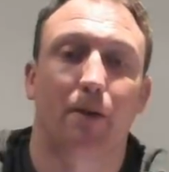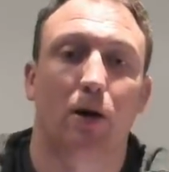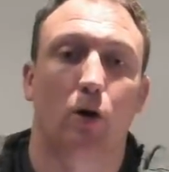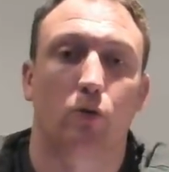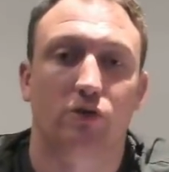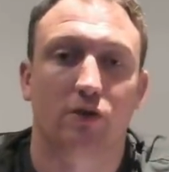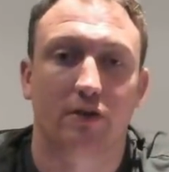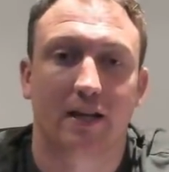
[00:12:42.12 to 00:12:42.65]

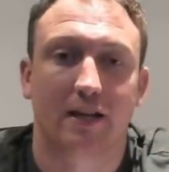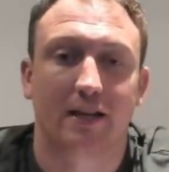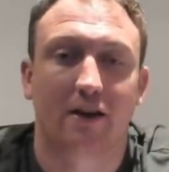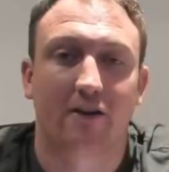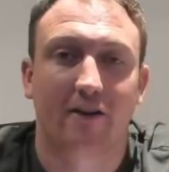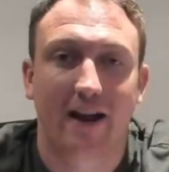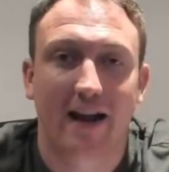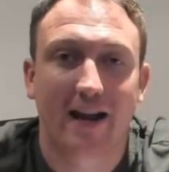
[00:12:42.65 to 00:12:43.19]
below so that
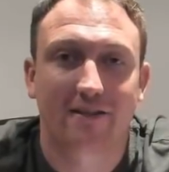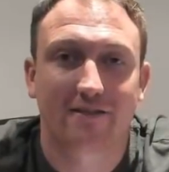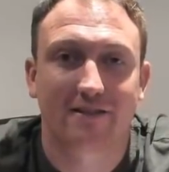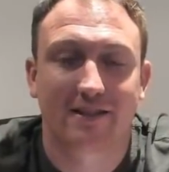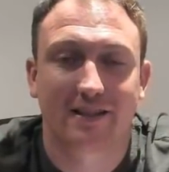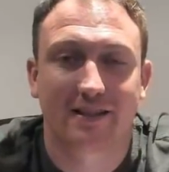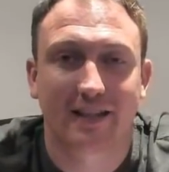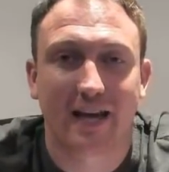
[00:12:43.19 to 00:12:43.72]
you're
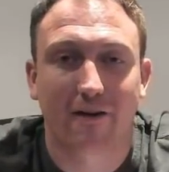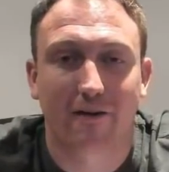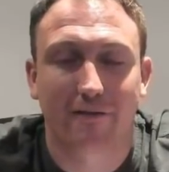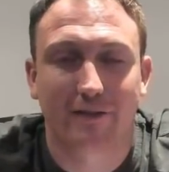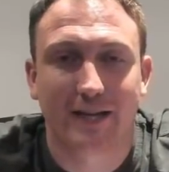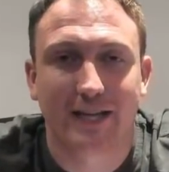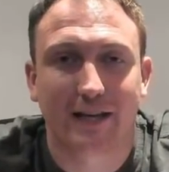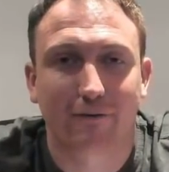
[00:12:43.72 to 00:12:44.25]
entered in the Gary
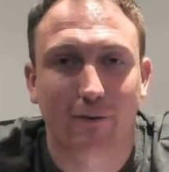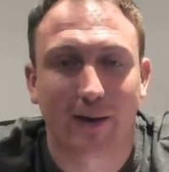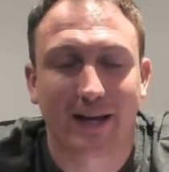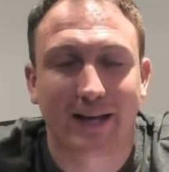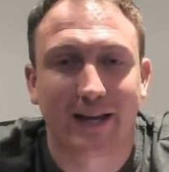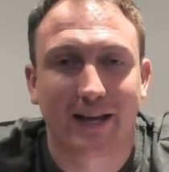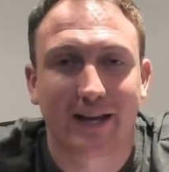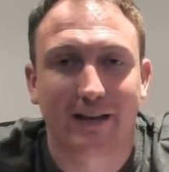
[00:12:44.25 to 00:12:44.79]
V
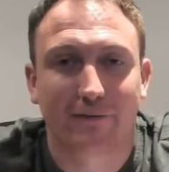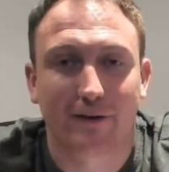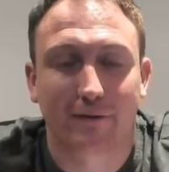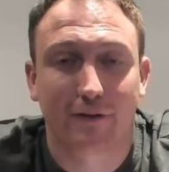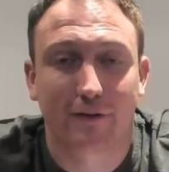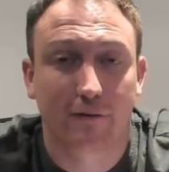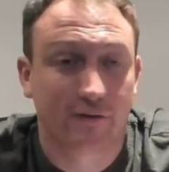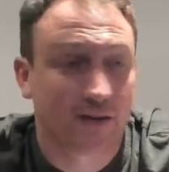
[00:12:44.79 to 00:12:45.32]
giveaway. Even
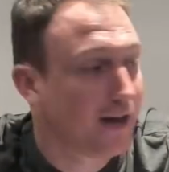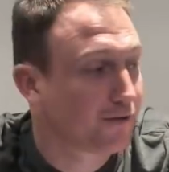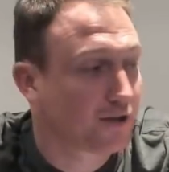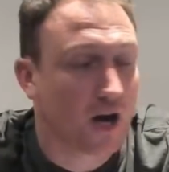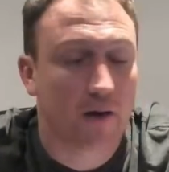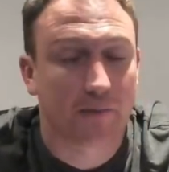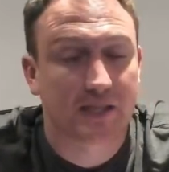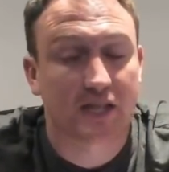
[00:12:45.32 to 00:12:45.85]
if you've left
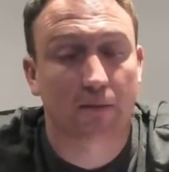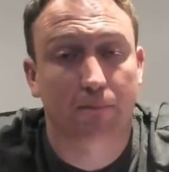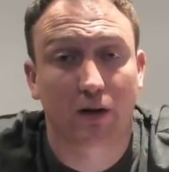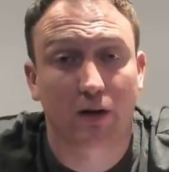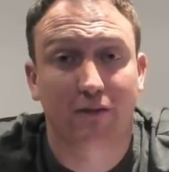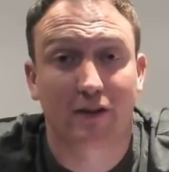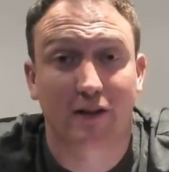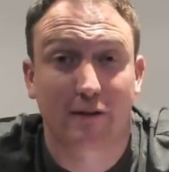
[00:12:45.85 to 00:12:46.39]
comments on
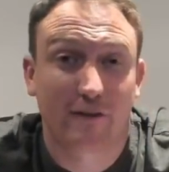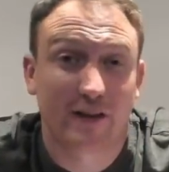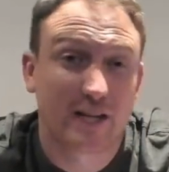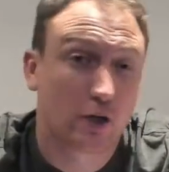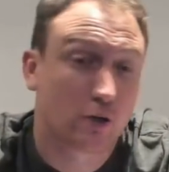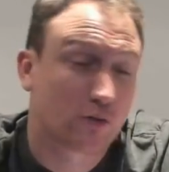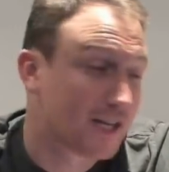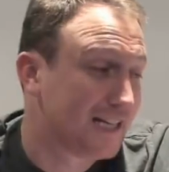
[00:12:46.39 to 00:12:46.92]
previous
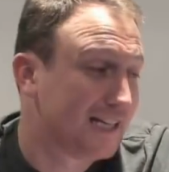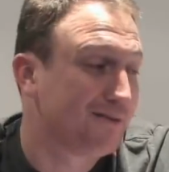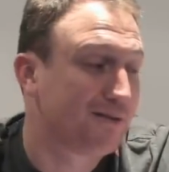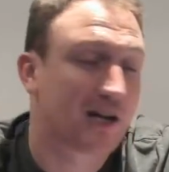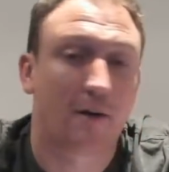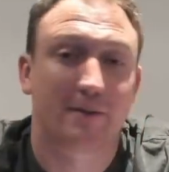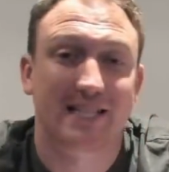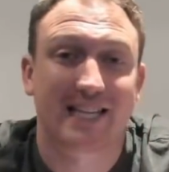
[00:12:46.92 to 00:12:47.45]
videos, leave a
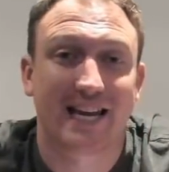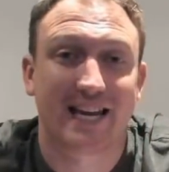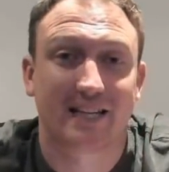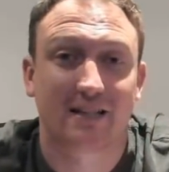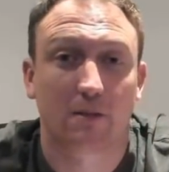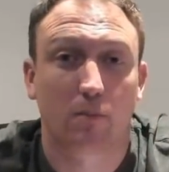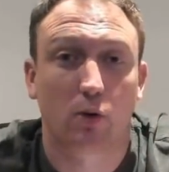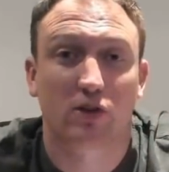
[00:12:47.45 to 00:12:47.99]
comment
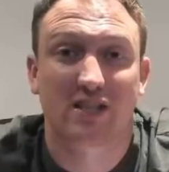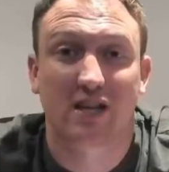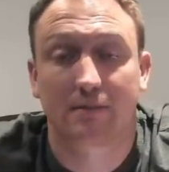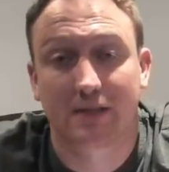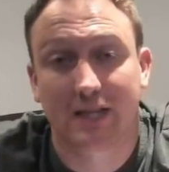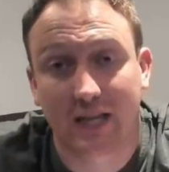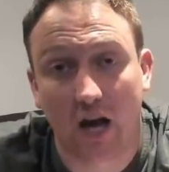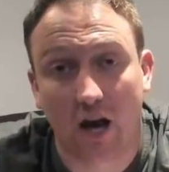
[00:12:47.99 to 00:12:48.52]
again. The more
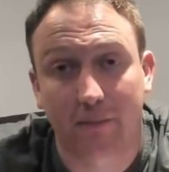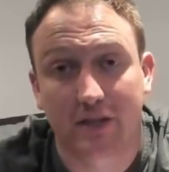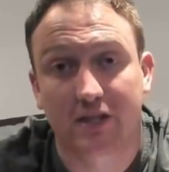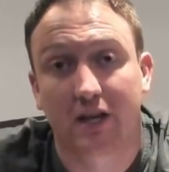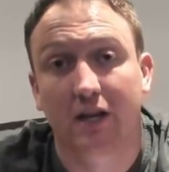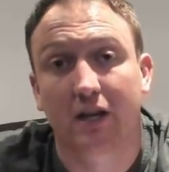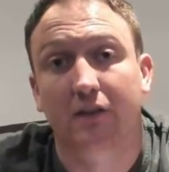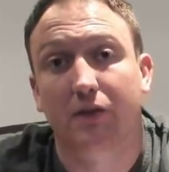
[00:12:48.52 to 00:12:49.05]
times you comment,
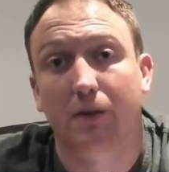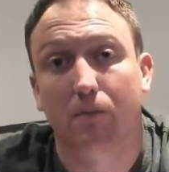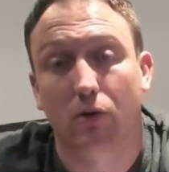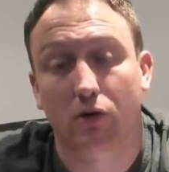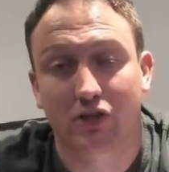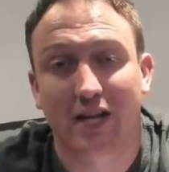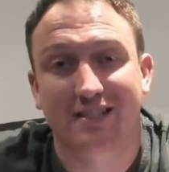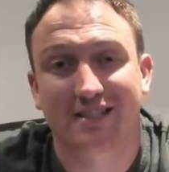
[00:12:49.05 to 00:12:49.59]
the
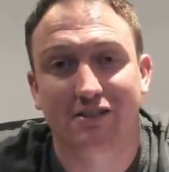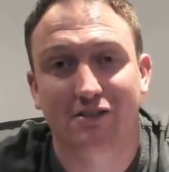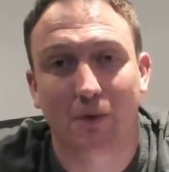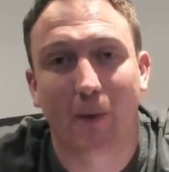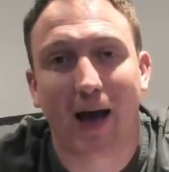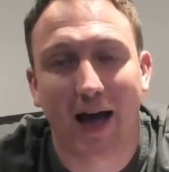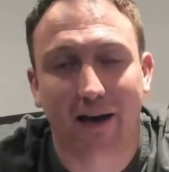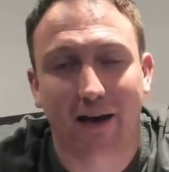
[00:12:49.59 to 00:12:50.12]
more chances you
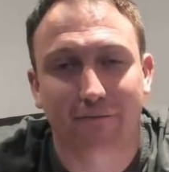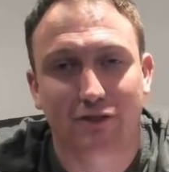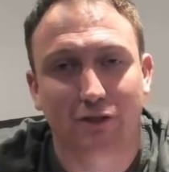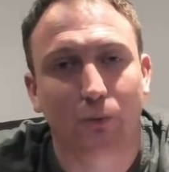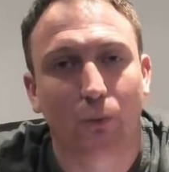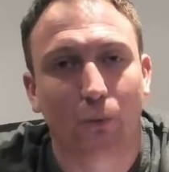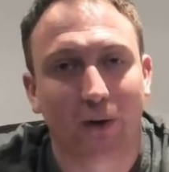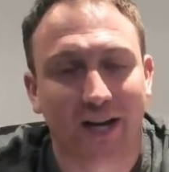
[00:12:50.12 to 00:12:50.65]
have
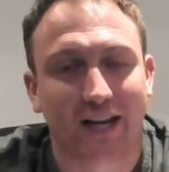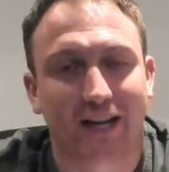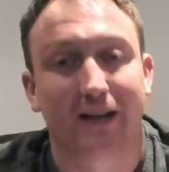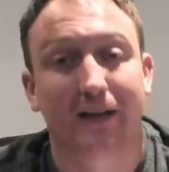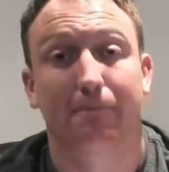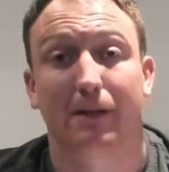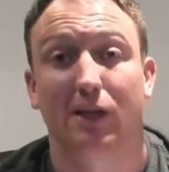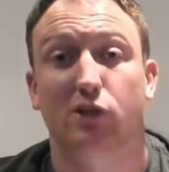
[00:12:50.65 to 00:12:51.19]
to win.
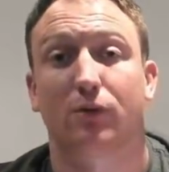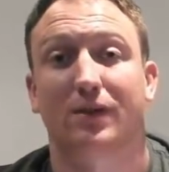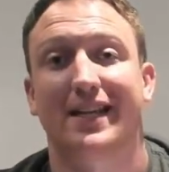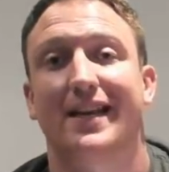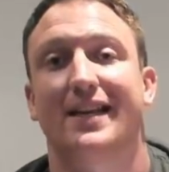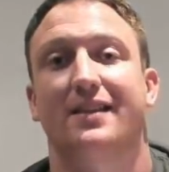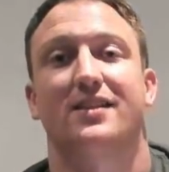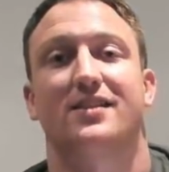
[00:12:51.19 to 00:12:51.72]
Make sure to
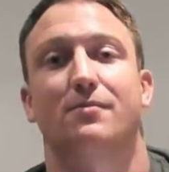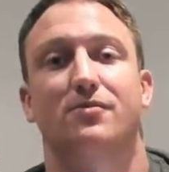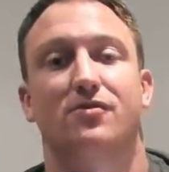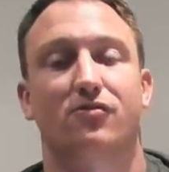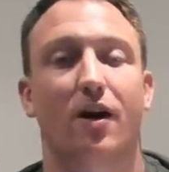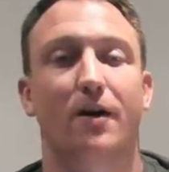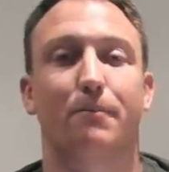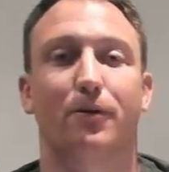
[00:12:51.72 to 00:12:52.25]
hit the
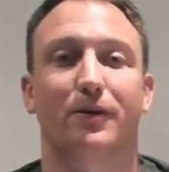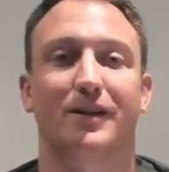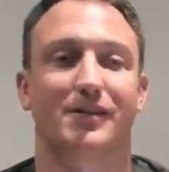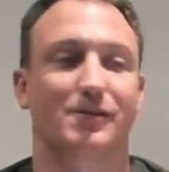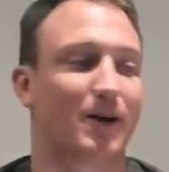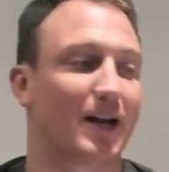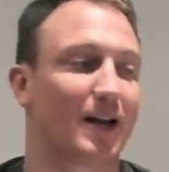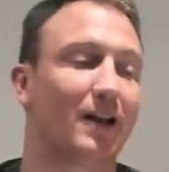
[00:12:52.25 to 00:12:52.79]
subscribe button
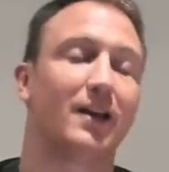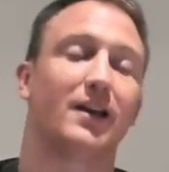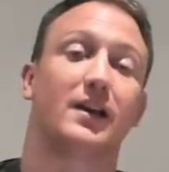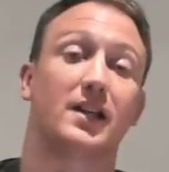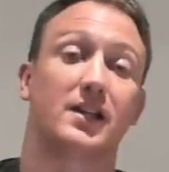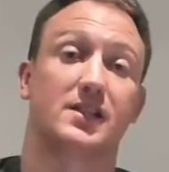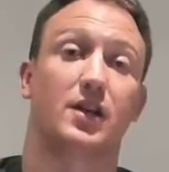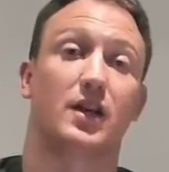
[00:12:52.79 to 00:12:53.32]
as well,
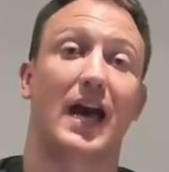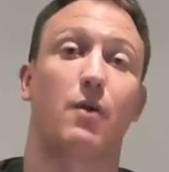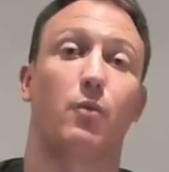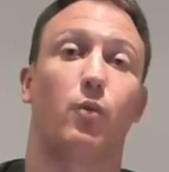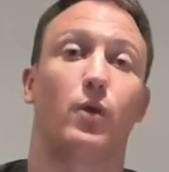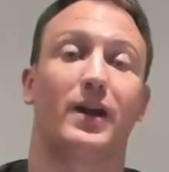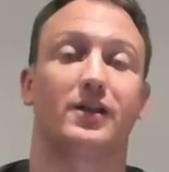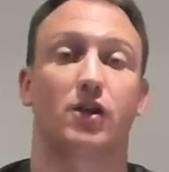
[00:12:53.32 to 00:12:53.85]
because you can't
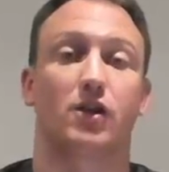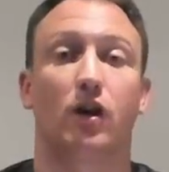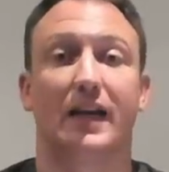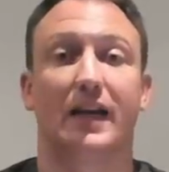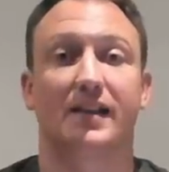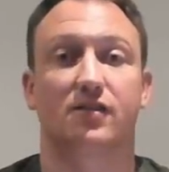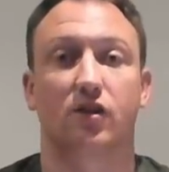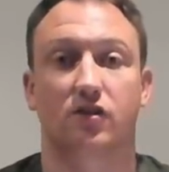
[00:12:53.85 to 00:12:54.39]
win it
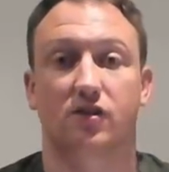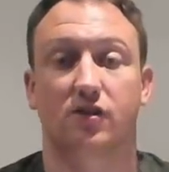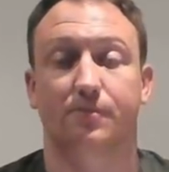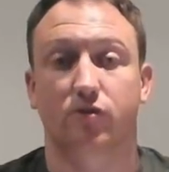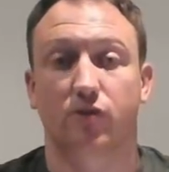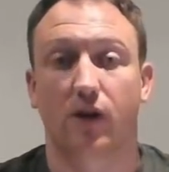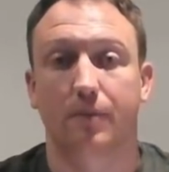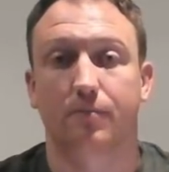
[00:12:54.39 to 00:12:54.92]
unless you're
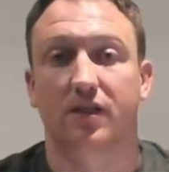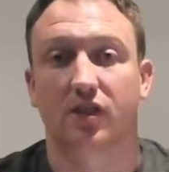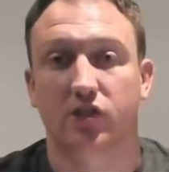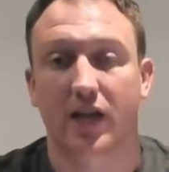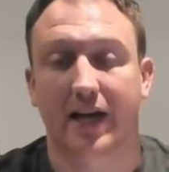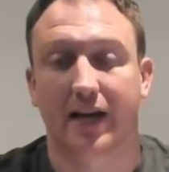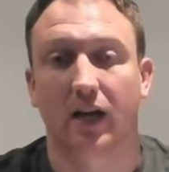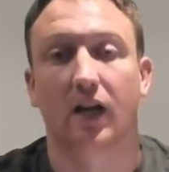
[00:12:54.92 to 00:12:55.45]
subscribed to the
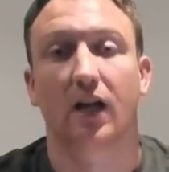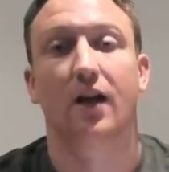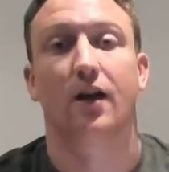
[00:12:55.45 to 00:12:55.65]
channel.